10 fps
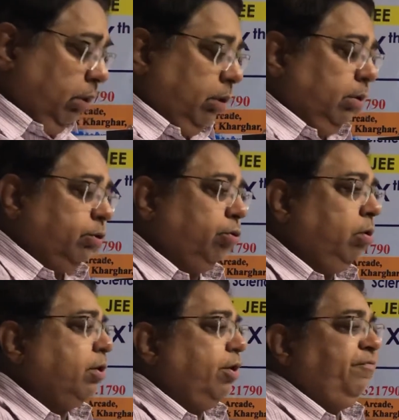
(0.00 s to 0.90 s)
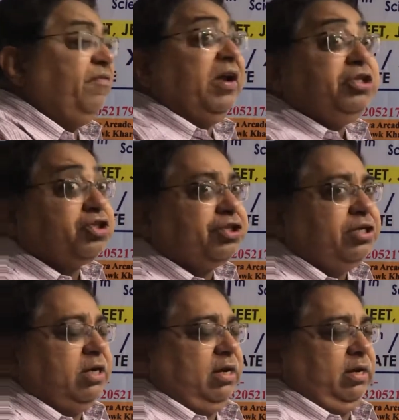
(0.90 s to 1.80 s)
So
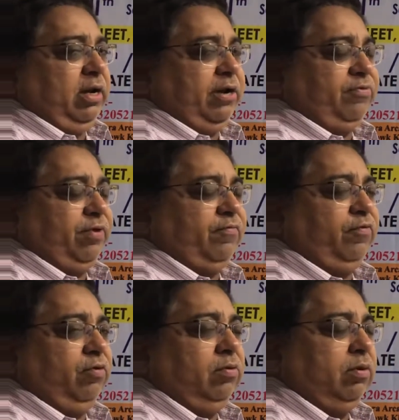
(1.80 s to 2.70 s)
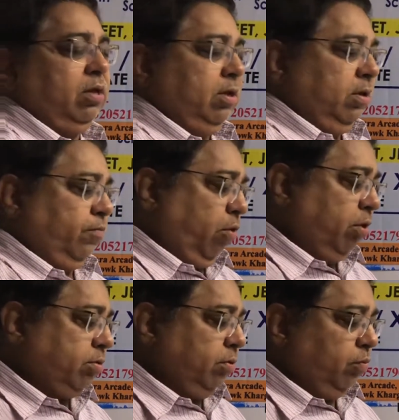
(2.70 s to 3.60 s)
conventional electric flow.
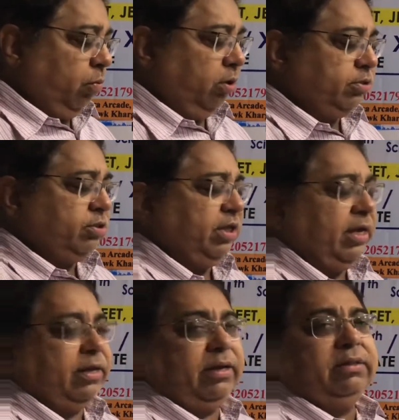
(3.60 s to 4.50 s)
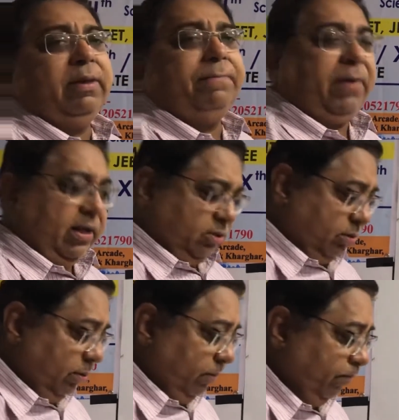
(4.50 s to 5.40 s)
What was there in the past?